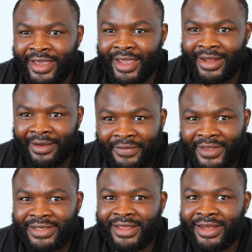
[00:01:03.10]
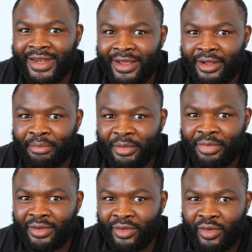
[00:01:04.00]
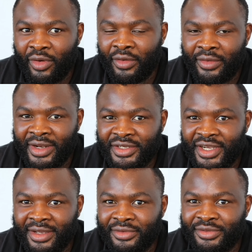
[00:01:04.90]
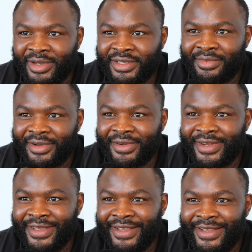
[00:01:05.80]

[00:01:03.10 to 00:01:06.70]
And after Saturday night, people will go and check who's Martin Bakole.